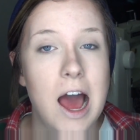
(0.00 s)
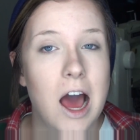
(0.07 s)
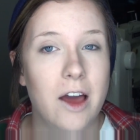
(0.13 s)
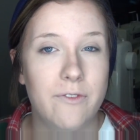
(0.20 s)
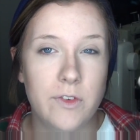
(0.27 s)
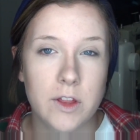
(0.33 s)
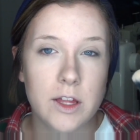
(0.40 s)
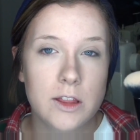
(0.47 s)
I
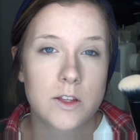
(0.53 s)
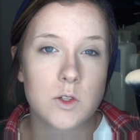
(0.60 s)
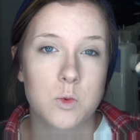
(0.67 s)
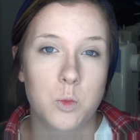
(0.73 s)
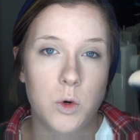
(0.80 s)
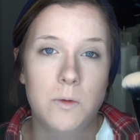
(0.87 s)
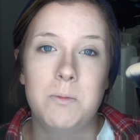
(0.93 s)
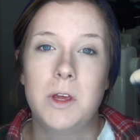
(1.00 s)
feel like this
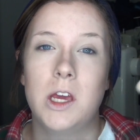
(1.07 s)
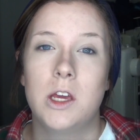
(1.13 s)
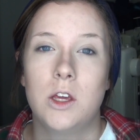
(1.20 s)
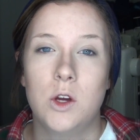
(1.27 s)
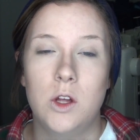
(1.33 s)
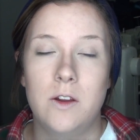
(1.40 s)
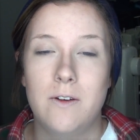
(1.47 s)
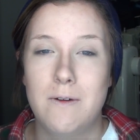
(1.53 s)
would be a
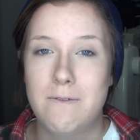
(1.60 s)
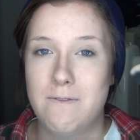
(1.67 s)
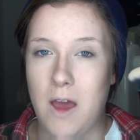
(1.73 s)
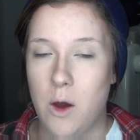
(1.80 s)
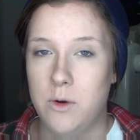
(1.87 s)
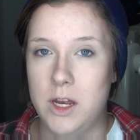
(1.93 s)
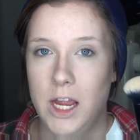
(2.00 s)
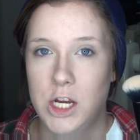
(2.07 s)
good
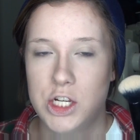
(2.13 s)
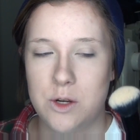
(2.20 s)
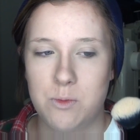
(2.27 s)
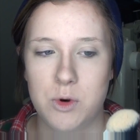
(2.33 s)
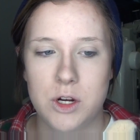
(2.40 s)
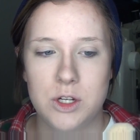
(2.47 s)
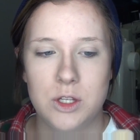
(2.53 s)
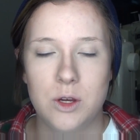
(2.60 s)
foundation
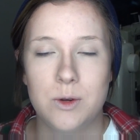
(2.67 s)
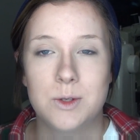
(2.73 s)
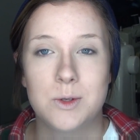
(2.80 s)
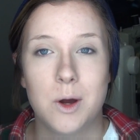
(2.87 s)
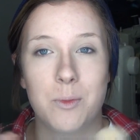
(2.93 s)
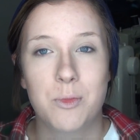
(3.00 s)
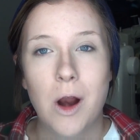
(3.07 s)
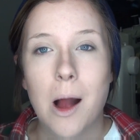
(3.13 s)
brush though,
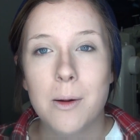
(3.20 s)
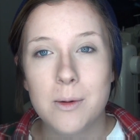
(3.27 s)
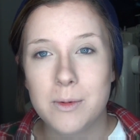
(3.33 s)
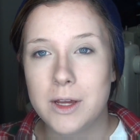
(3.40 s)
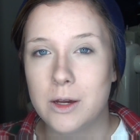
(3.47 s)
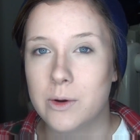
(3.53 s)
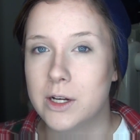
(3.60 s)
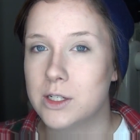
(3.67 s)
so I'm
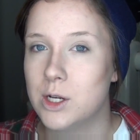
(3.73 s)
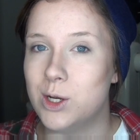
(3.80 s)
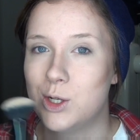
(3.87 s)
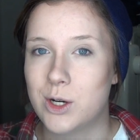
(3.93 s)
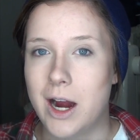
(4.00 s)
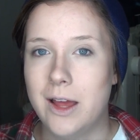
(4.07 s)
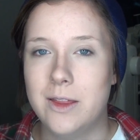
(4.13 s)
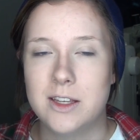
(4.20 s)
probably going to
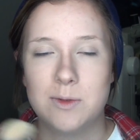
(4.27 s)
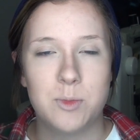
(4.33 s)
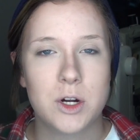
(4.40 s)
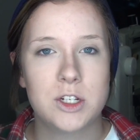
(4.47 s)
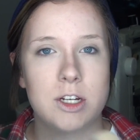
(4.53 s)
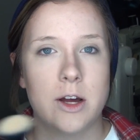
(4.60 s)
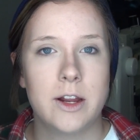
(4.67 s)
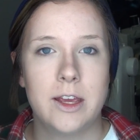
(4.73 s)
try this
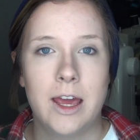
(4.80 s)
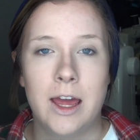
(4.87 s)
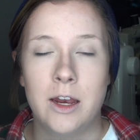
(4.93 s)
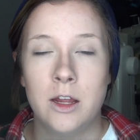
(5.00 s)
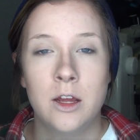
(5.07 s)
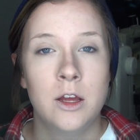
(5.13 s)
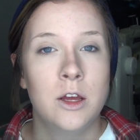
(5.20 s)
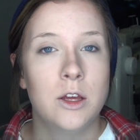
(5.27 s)
brush out again